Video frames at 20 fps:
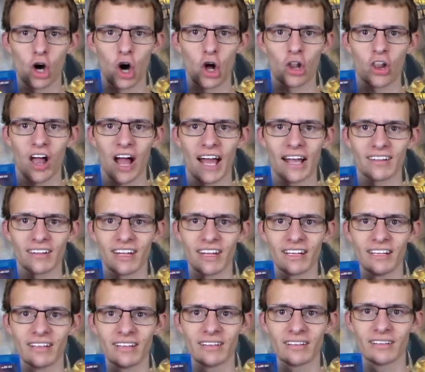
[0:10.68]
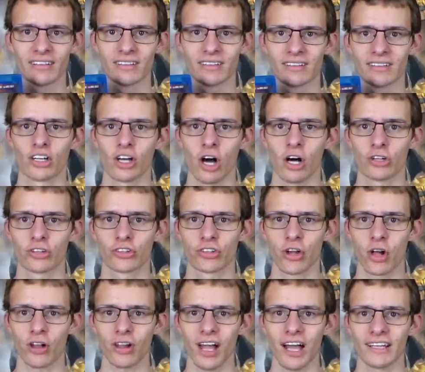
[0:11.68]
Skull Island. Kong
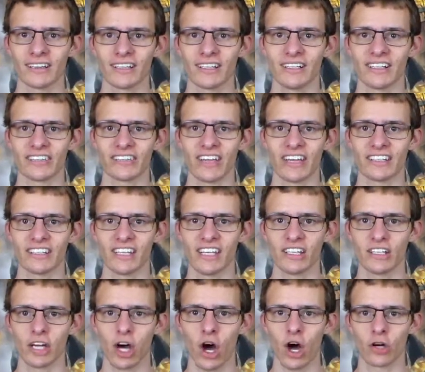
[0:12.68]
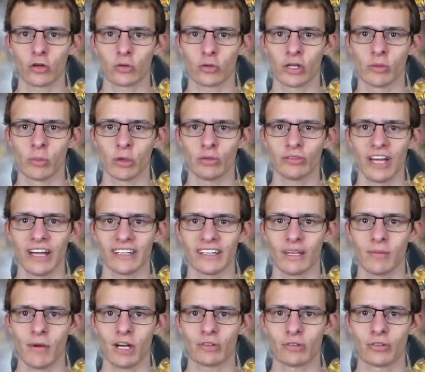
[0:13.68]
Skull Island is a King Kong reboot that
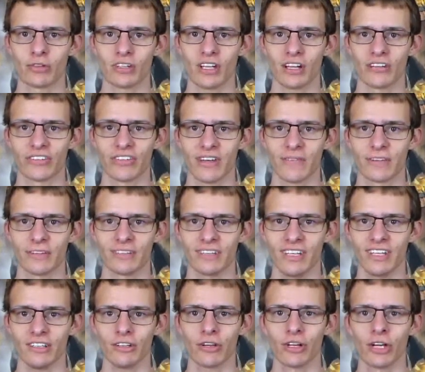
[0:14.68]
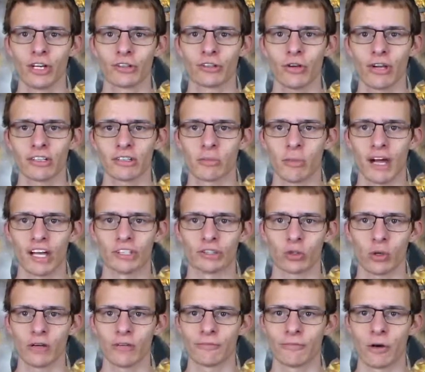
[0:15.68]
came out in 2017, directed by
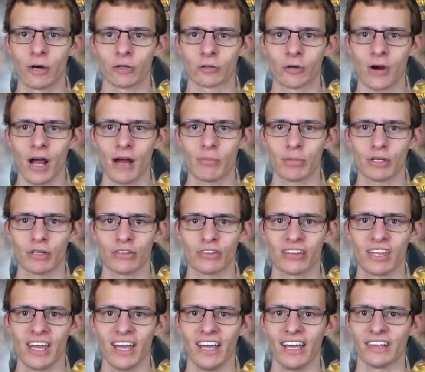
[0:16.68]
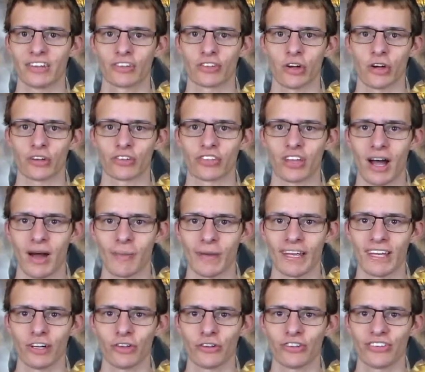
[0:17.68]
Jordan Vogt Roberts, and stars Tom
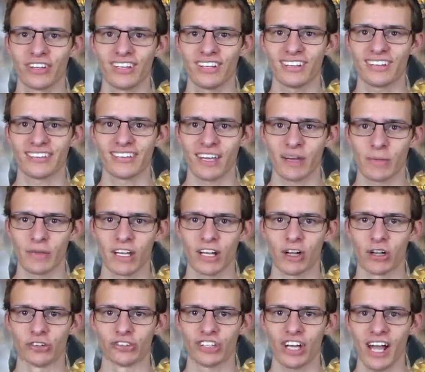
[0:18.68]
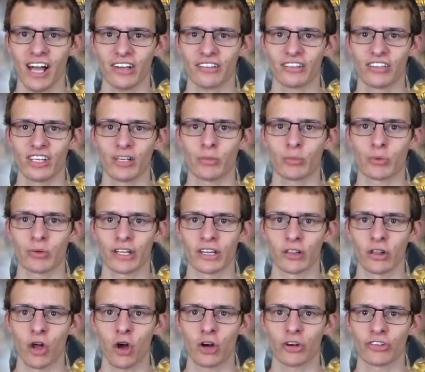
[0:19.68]
Hiddleston, Samuel Jackson, Brie
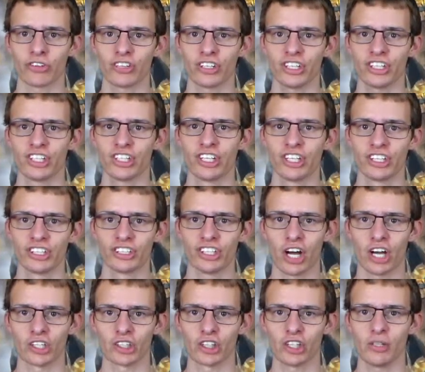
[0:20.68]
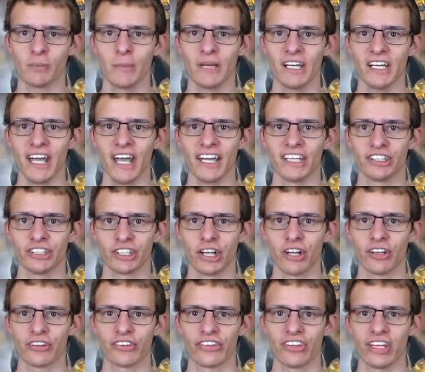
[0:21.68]
Larson, John Goodman, and
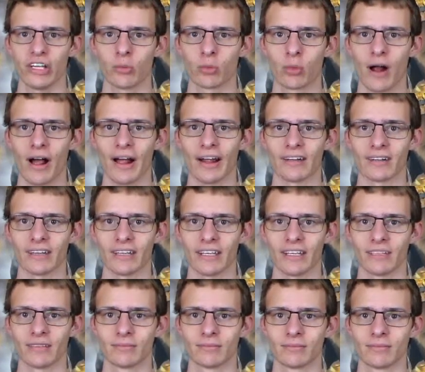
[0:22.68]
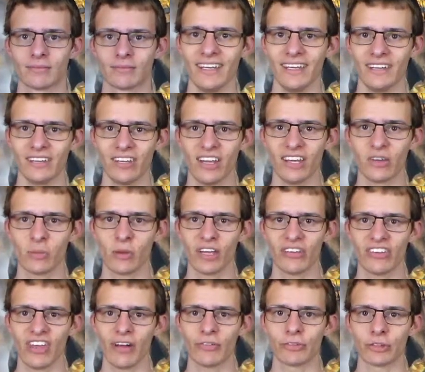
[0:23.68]
John C. Reilly. It takes
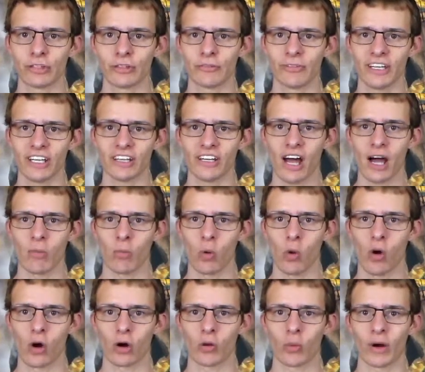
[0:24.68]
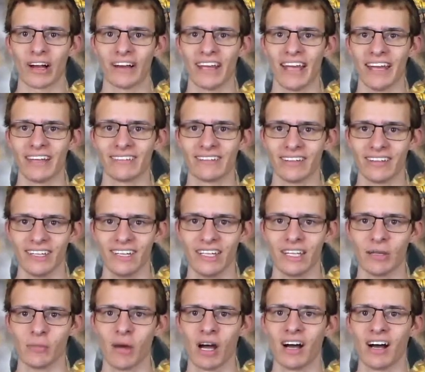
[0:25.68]
place after the Vietnam War, where a
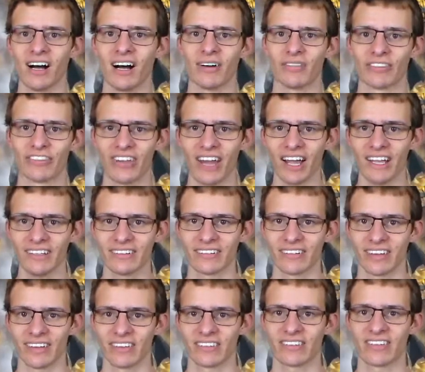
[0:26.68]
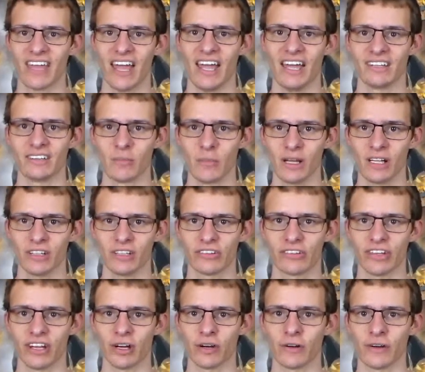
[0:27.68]
team of scientists and
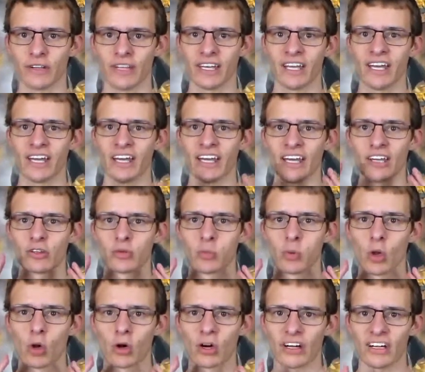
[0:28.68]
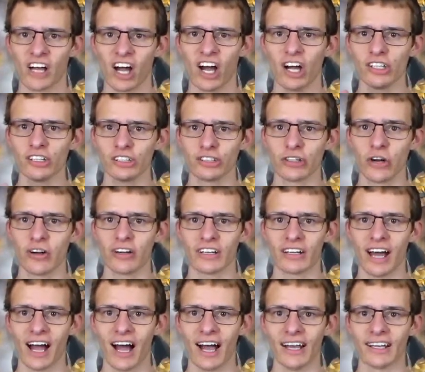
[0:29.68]
military explore an
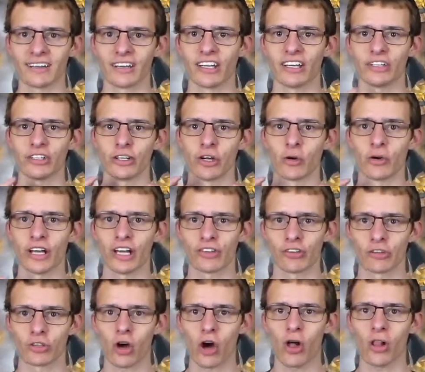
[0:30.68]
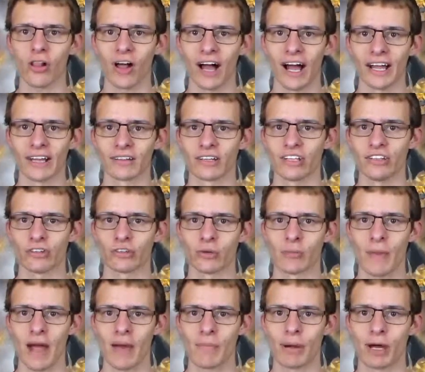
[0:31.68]
uncharted island known as Skull Island to
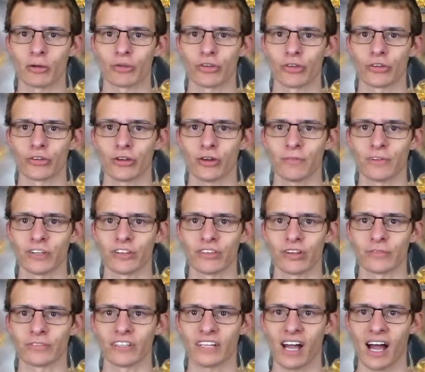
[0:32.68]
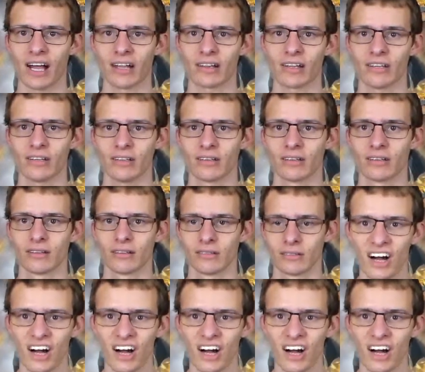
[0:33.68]
map out the surface of the island,